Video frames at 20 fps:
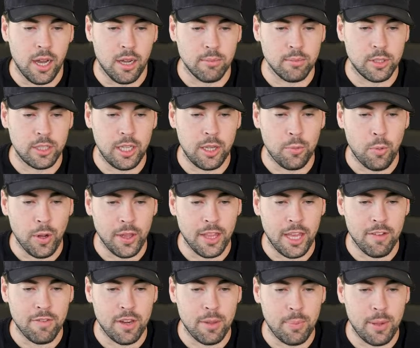see what the
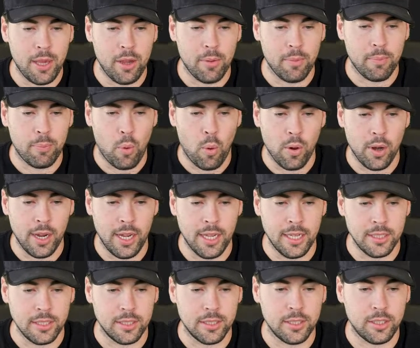FTP port
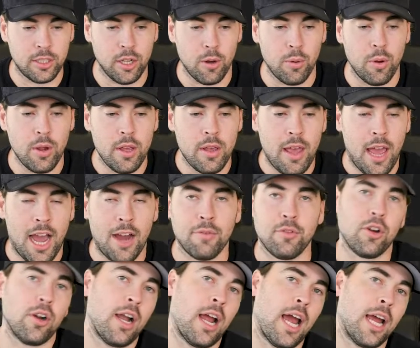is. So
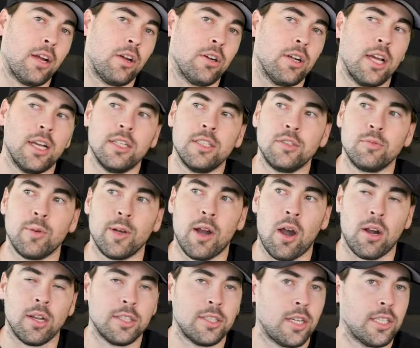after a hacker does
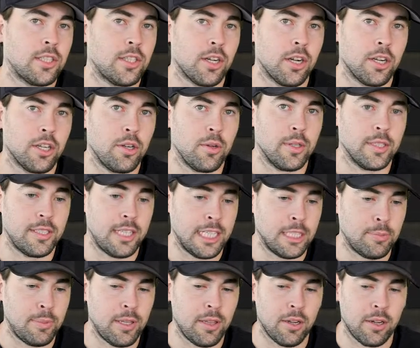reconnaissance, they're gonna do
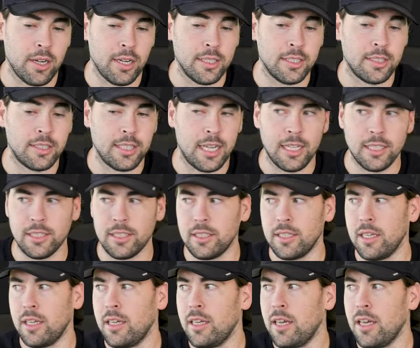assessment. They're gonna assess
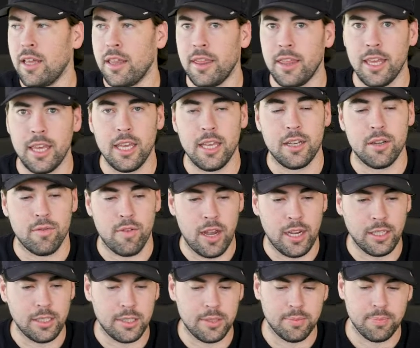the
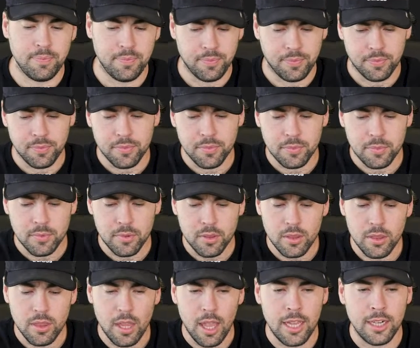device.
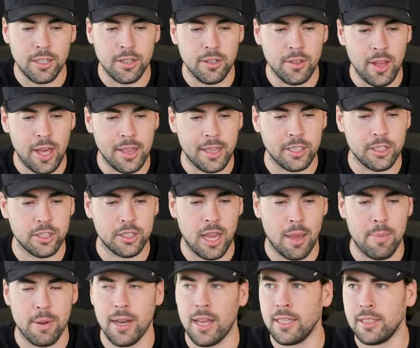And to do that, they just
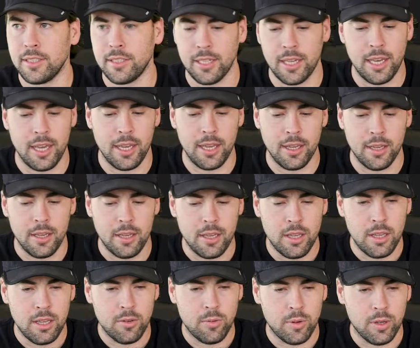type in NC
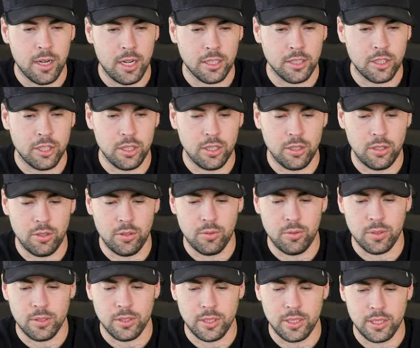
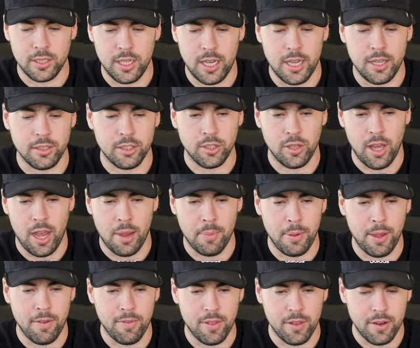192.168, so the IP
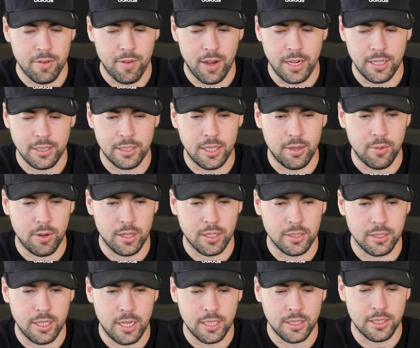of the device they wanna
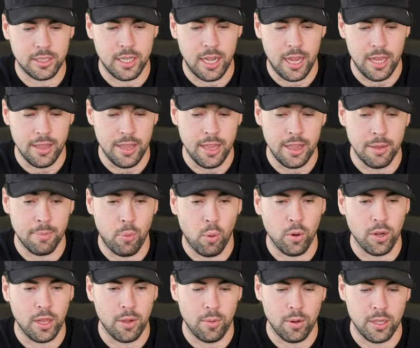assess, and then the
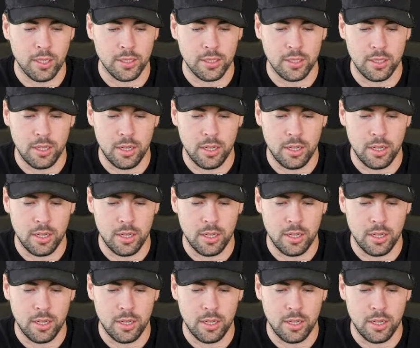port they wanna